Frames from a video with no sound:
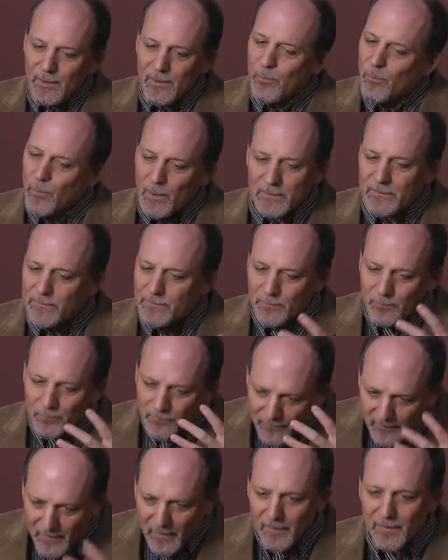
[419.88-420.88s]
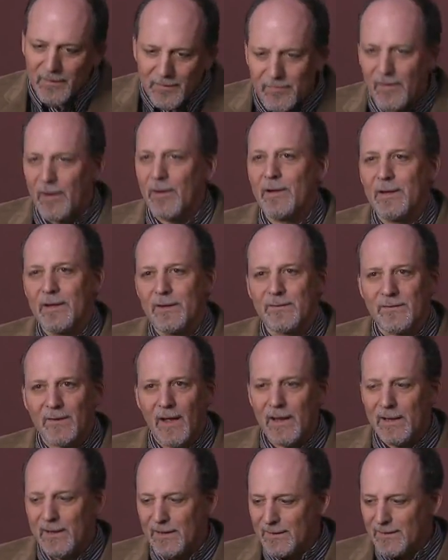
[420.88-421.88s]
What's very, very
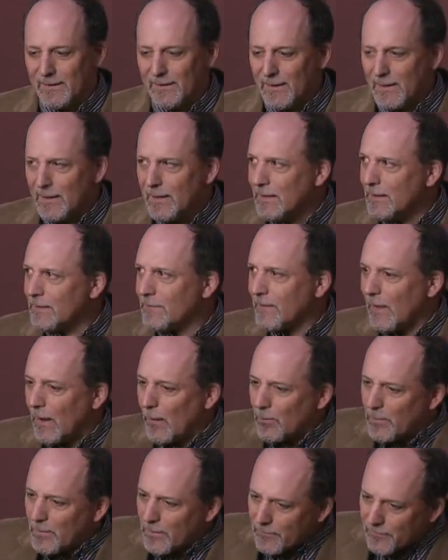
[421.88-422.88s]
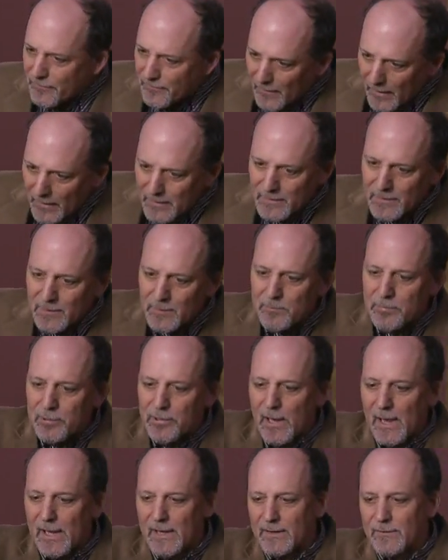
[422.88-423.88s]
exciting is that we're finding
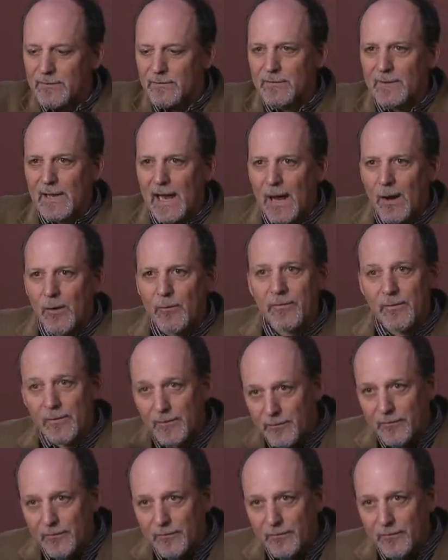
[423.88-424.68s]
planets now for the